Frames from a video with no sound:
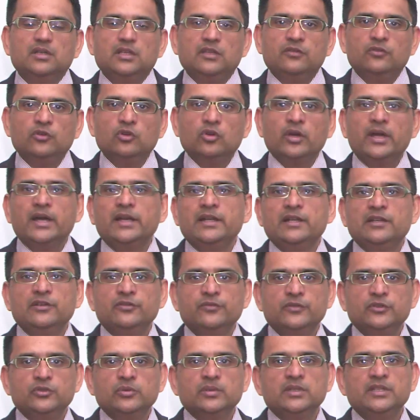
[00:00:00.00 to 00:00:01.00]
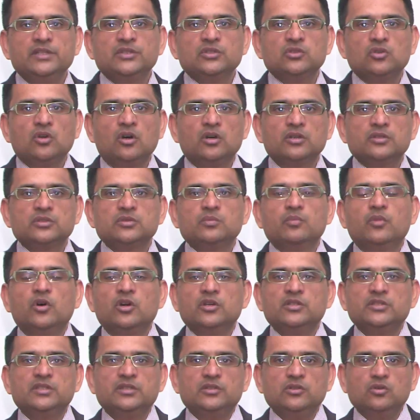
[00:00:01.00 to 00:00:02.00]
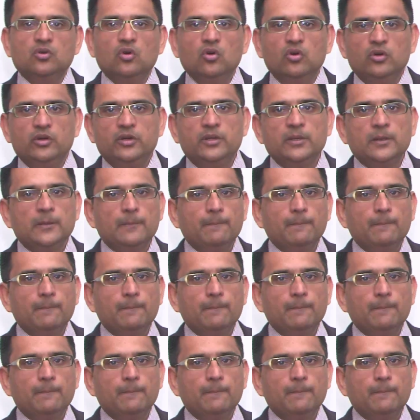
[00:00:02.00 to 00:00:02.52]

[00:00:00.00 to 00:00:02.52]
If you look at individually stocks, bonds and gold,